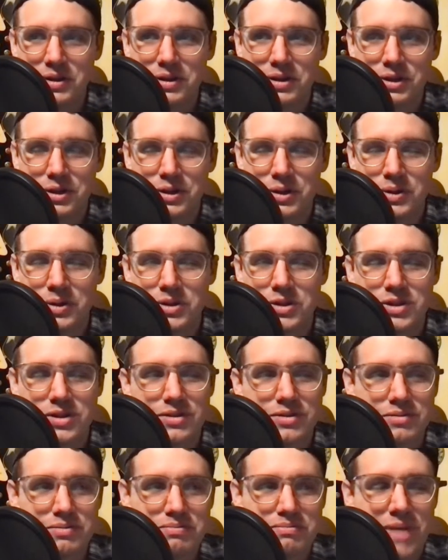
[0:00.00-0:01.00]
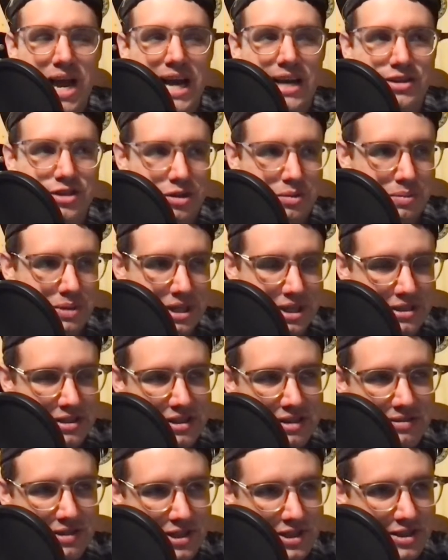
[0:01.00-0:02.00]
Luke's
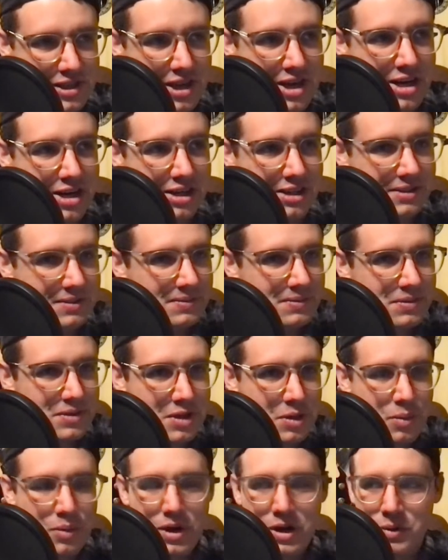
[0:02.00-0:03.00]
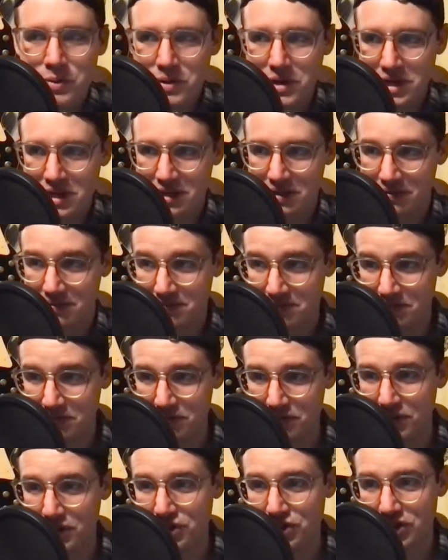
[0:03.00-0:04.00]
masterpiece of a song, the 1 week
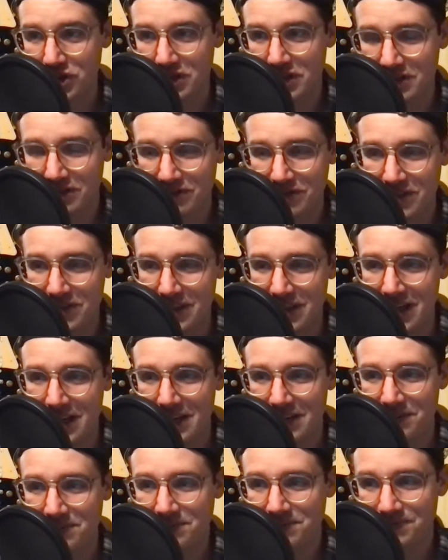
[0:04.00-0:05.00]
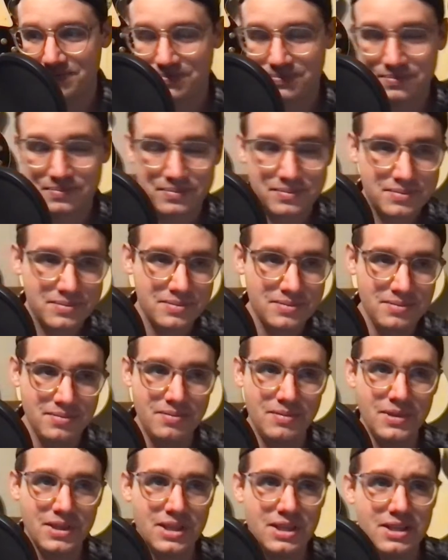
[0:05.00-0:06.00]
version of the
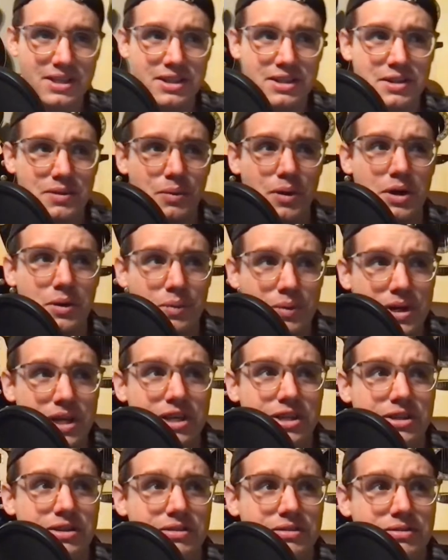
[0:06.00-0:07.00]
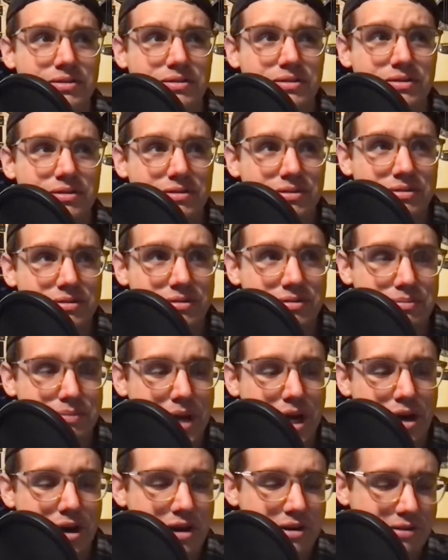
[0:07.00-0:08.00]
1 week
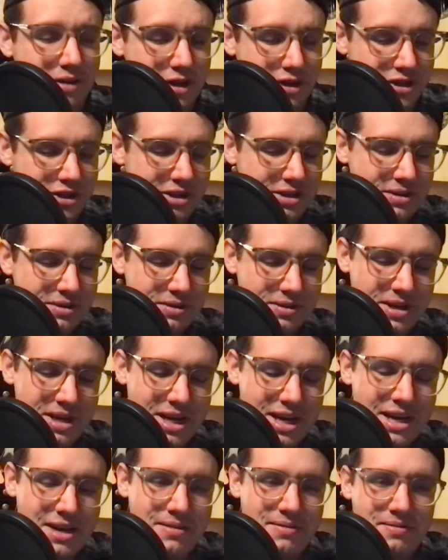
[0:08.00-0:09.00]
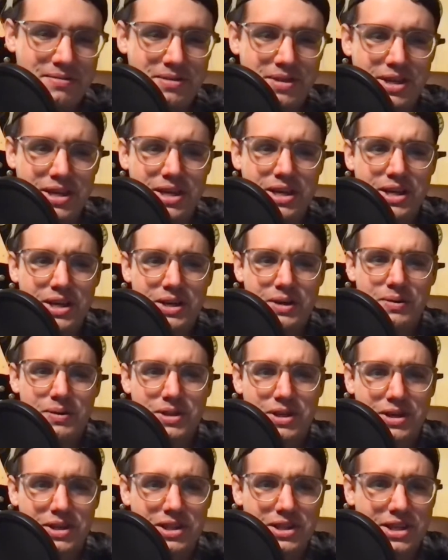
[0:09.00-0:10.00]
parody version
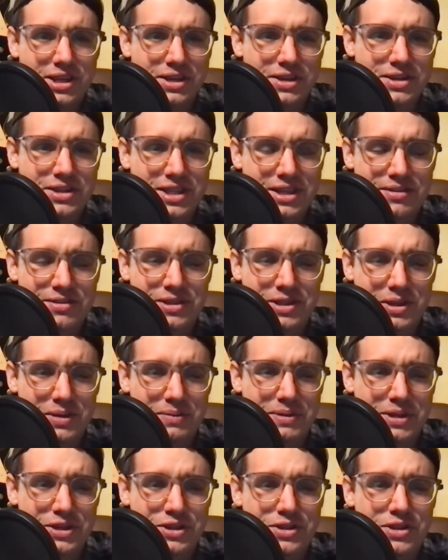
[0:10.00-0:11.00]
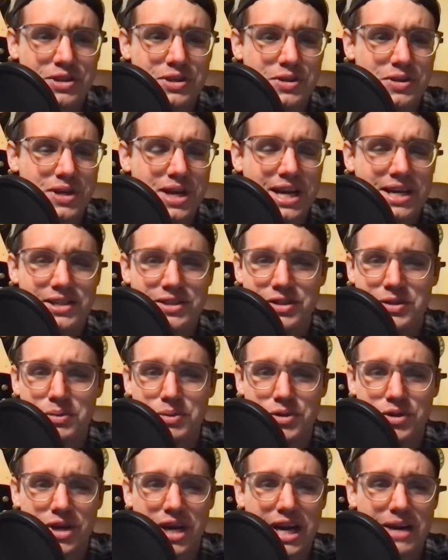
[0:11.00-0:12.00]
with all the Thunder stuff. So make sure that you guys
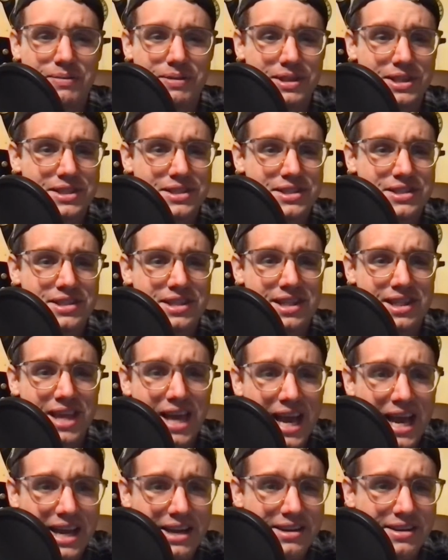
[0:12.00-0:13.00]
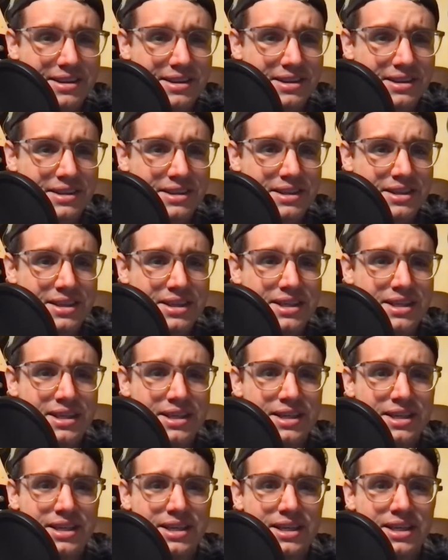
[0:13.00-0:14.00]
subscribe and listen to that.
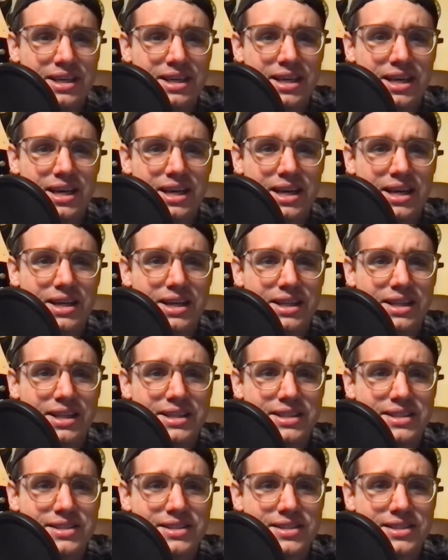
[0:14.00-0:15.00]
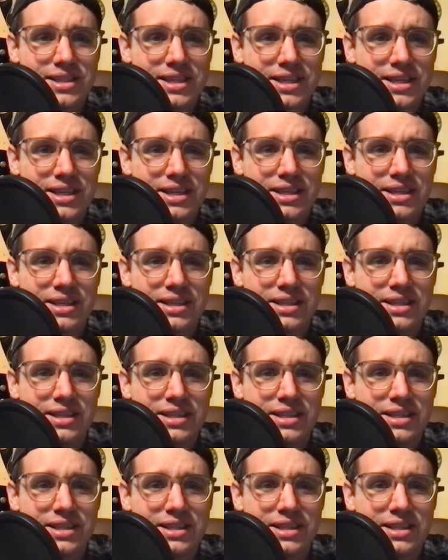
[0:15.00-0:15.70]
Let's see.